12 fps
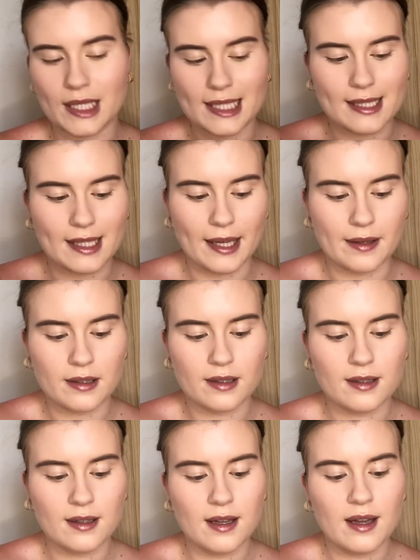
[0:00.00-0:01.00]
skin,
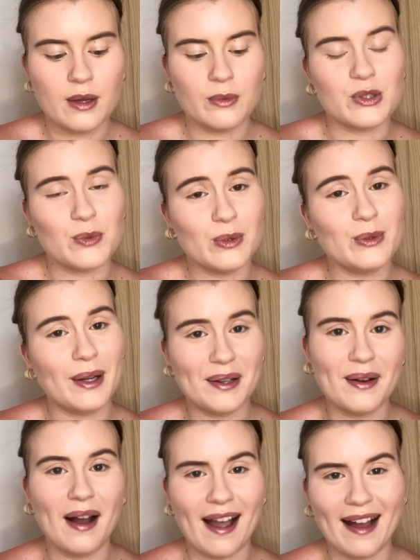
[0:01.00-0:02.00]
which we all know
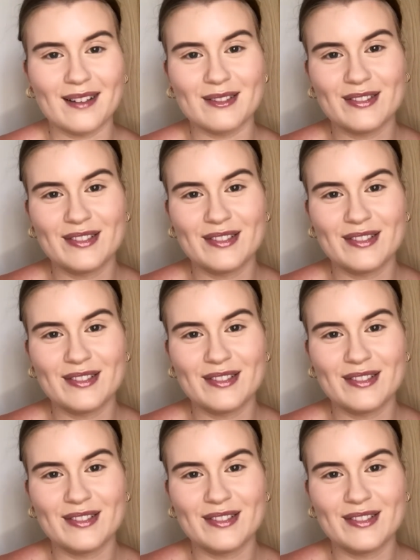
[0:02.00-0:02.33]
I have.